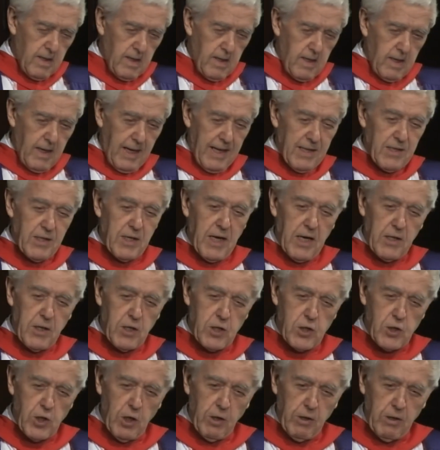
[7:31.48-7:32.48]
and the other
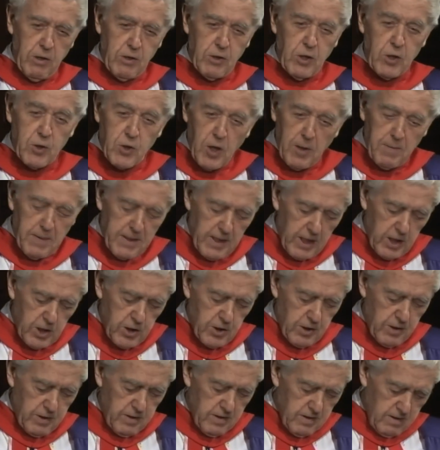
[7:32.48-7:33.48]
showing
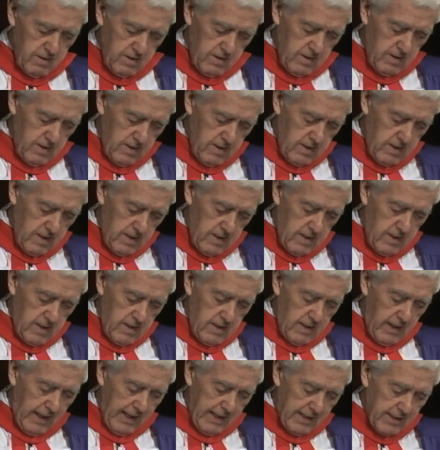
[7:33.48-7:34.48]
determination
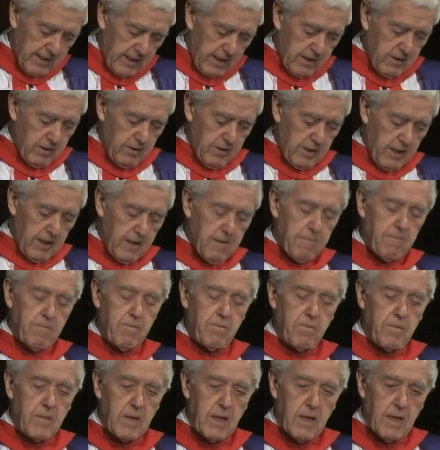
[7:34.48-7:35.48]
and dignity
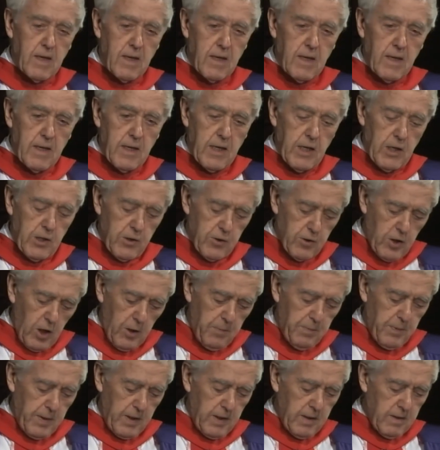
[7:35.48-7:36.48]
in
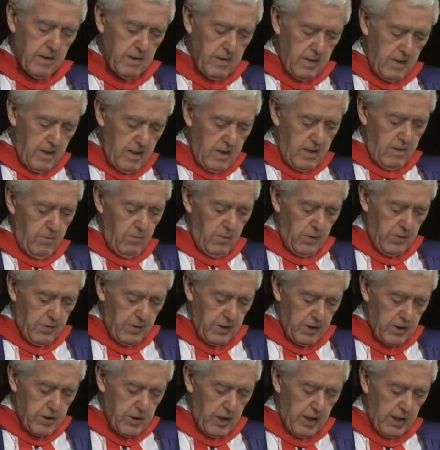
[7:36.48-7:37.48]
coping with the
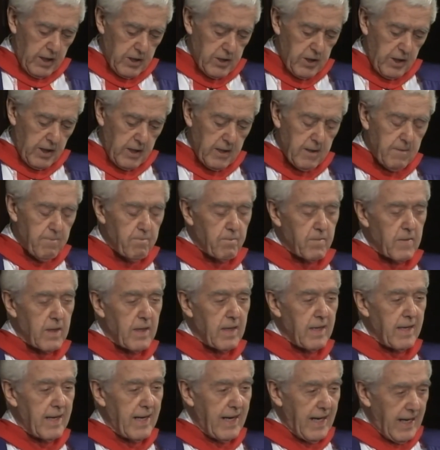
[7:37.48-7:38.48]
changing
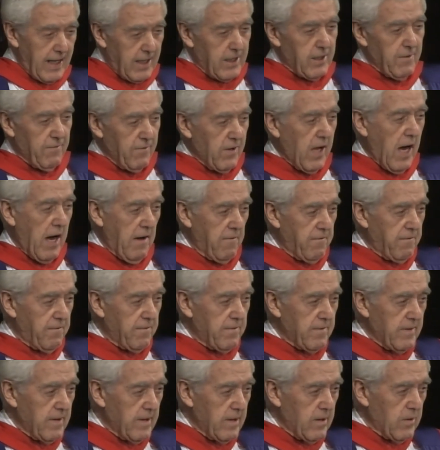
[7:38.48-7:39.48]
end-of-life
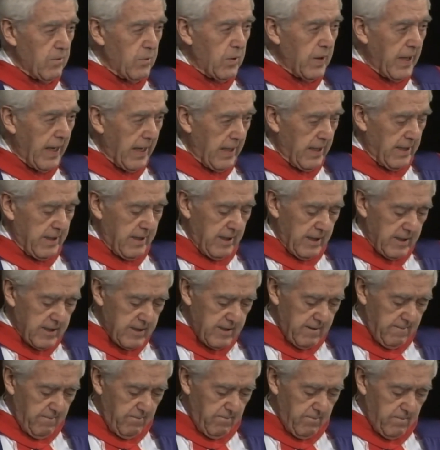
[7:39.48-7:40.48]
realities.
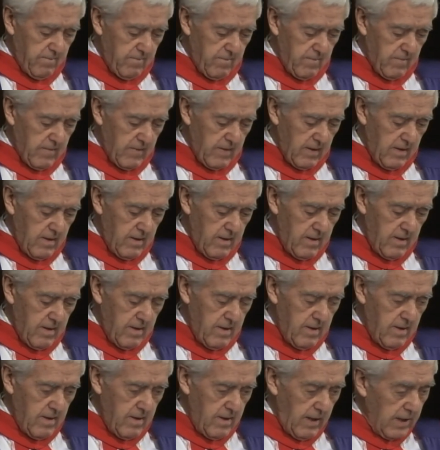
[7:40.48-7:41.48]

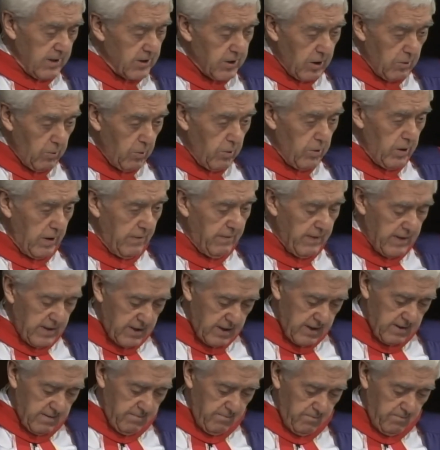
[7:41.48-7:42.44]
And so all of us,